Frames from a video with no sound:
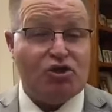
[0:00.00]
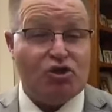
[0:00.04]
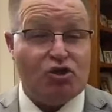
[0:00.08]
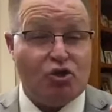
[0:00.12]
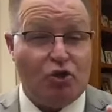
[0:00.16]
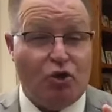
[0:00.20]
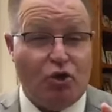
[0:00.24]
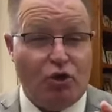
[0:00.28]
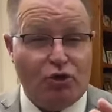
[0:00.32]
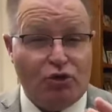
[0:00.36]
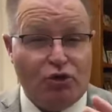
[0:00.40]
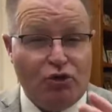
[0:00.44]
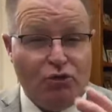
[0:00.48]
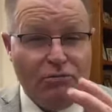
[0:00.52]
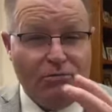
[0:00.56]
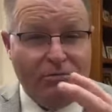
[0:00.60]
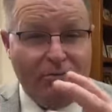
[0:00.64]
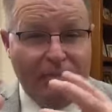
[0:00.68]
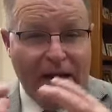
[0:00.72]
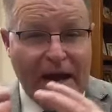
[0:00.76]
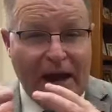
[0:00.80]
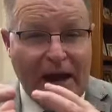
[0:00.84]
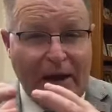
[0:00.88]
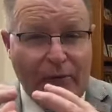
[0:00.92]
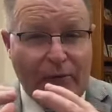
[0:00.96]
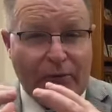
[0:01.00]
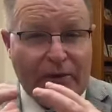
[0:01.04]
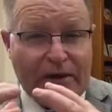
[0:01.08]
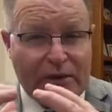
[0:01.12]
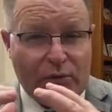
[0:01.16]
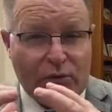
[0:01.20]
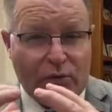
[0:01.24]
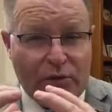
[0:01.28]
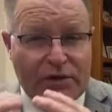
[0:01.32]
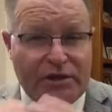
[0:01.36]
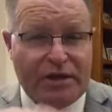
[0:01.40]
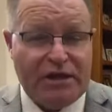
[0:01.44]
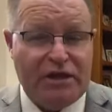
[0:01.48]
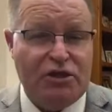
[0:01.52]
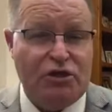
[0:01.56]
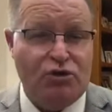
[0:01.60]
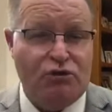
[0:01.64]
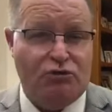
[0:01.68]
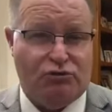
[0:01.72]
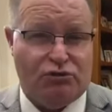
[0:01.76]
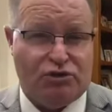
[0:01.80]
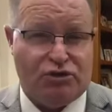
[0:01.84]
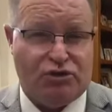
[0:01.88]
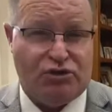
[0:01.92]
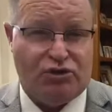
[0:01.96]
sure you marry within
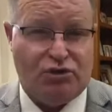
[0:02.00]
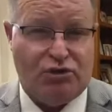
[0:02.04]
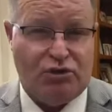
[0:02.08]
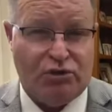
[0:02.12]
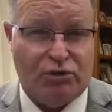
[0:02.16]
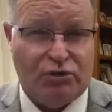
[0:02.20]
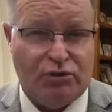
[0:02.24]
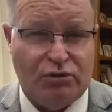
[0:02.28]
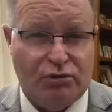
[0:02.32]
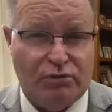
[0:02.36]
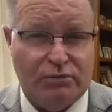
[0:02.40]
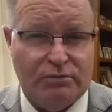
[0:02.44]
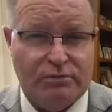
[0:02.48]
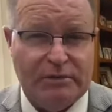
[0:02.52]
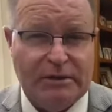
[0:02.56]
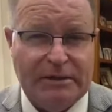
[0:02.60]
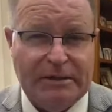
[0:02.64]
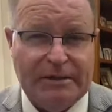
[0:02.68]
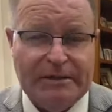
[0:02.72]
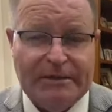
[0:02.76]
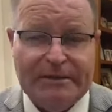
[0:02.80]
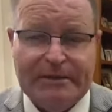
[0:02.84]
your circle.